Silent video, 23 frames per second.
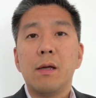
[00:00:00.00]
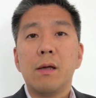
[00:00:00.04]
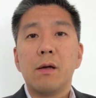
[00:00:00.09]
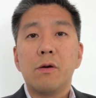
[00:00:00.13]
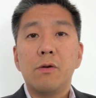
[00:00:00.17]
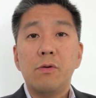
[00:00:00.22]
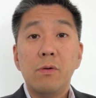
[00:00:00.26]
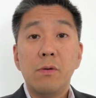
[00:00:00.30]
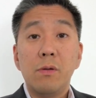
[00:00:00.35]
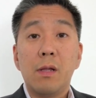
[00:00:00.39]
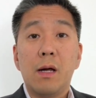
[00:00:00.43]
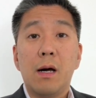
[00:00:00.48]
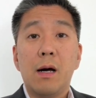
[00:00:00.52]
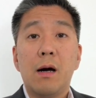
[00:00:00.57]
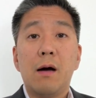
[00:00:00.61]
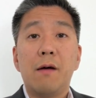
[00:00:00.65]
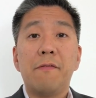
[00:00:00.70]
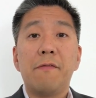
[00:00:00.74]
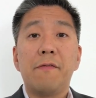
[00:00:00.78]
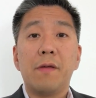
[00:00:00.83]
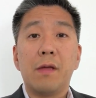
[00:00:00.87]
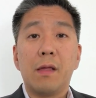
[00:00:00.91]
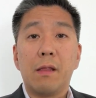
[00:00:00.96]
cool
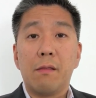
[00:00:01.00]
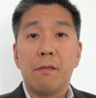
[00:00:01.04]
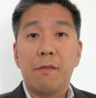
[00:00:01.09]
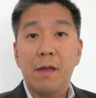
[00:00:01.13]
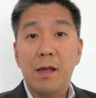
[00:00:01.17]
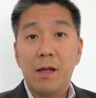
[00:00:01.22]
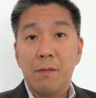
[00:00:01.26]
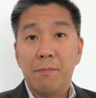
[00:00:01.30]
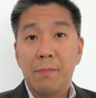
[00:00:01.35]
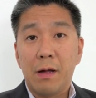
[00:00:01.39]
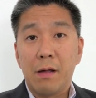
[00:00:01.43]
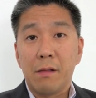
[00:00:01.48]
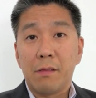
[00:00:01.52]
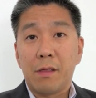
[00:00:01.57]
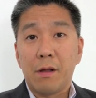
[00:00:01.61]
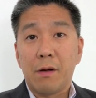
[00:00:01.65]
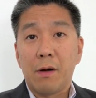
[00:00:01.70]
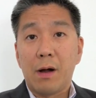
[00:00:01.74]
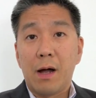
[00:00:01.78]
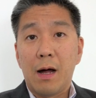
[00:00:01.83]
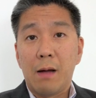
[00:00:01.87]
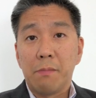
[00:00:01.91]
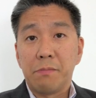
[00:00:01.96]
off and think about
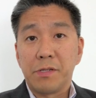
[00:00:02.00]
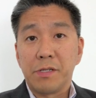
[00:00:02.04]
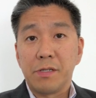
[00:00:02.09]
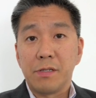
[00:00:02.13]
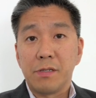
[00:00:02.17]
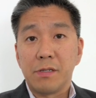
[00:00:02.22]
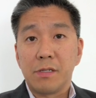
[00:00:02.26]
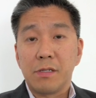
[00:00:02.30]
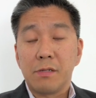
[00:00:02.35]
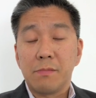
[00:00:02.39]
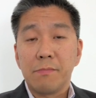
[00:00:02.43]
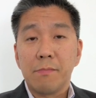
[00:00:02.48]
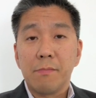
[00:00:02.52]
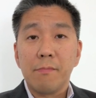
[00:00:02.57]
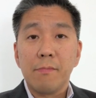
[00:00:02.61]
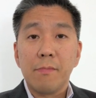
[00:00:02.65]
their options.